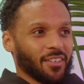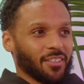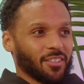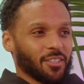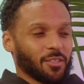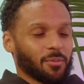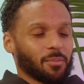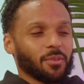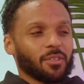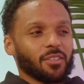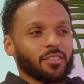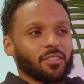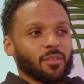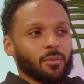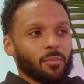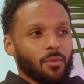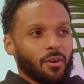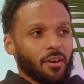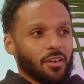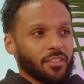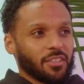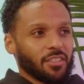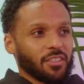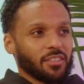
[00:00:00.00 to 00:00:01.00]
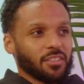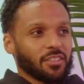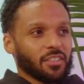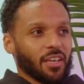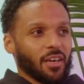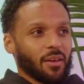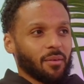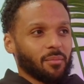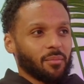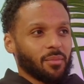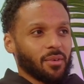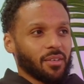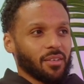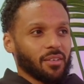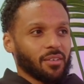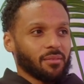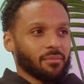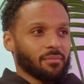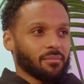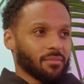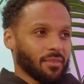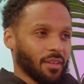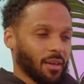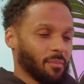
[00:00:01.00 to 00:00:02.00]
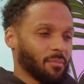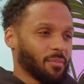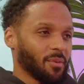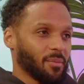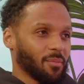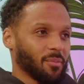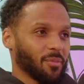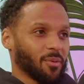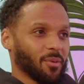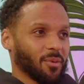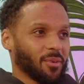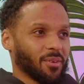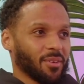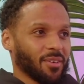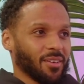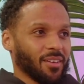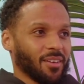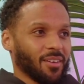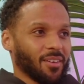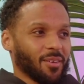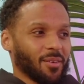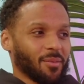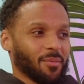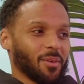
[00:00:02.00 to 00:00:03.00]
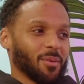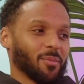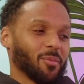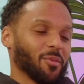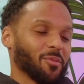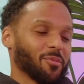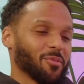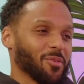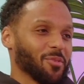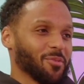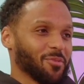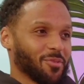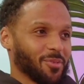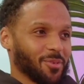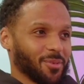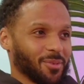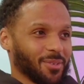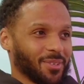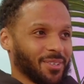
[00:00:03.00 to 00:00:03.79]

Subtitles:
just because the margins can be that bit more fruitful.